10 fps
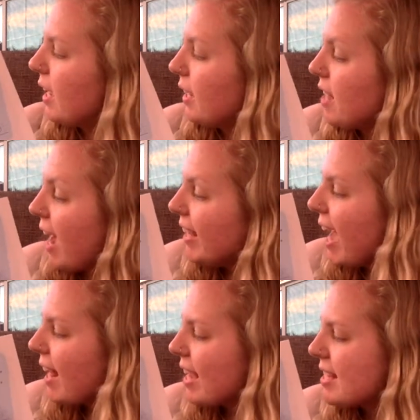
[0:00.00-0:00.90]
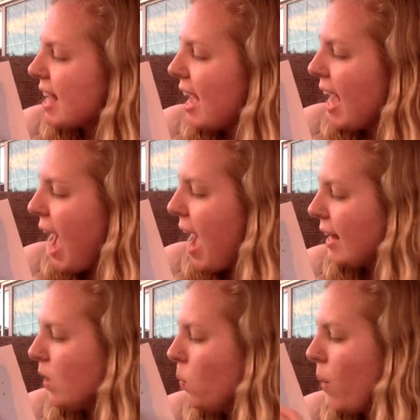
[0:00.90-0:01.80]
Not yet, I say,
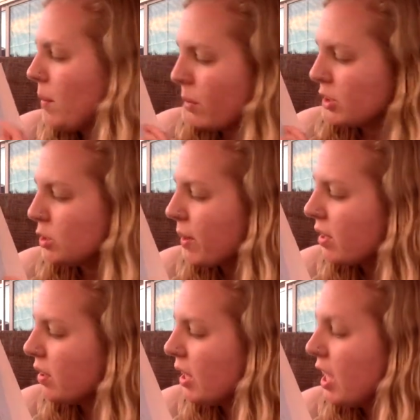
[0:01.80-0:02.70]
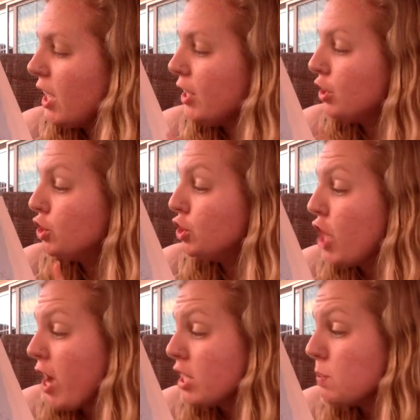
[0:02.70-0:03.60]
adding one more squiggle.
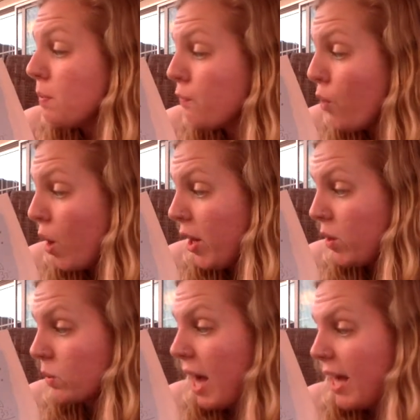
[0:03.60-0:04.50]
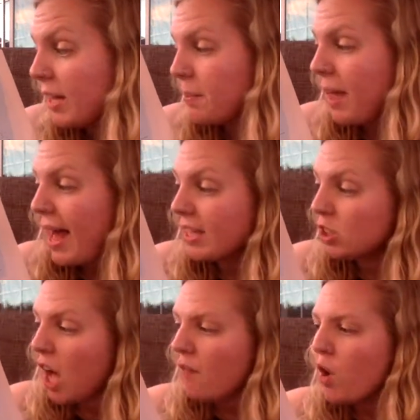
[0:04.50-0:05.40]
Just before the rocket blasts
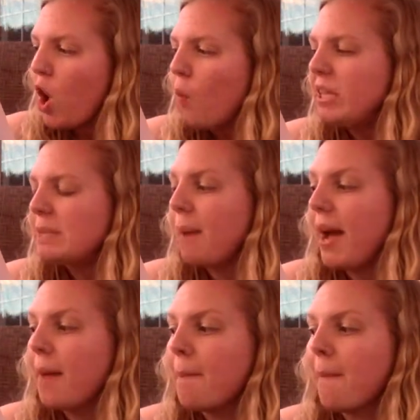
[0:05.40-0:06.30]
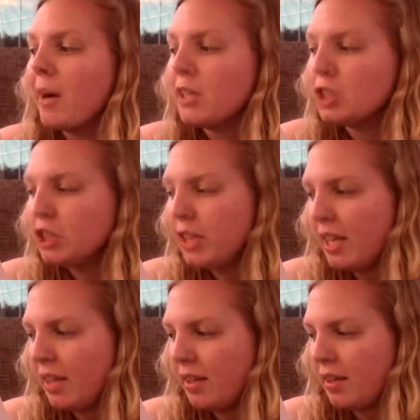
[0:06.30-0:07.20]
off, we spy a
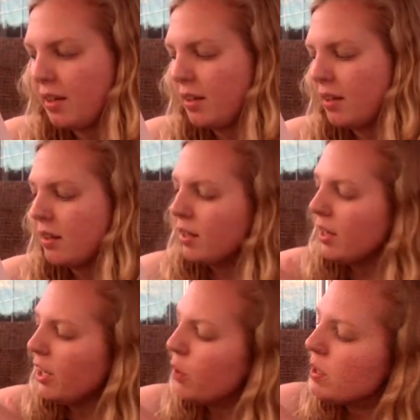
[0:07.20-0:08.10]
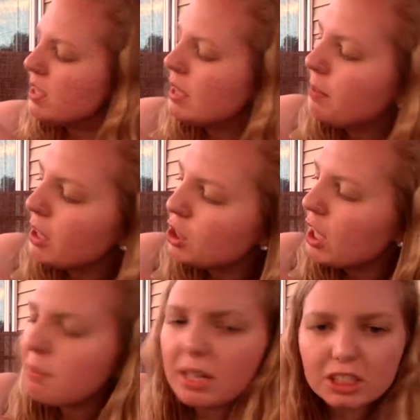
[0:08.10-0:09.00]
Martian. You can see the Martian.
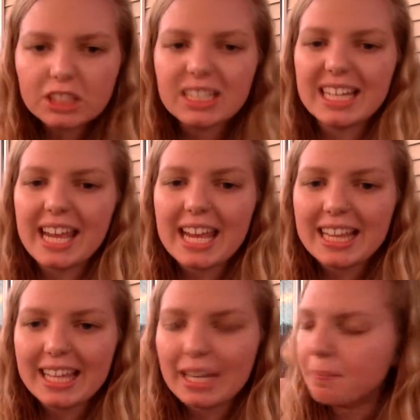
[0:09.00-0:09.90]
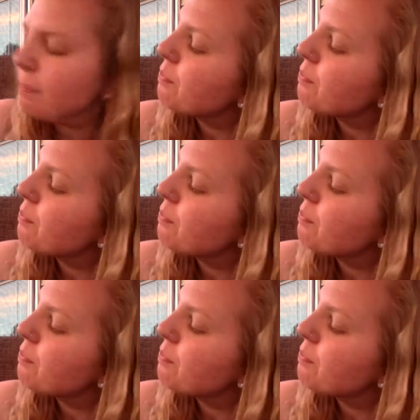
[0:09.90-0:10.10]
A Martian's like an alien.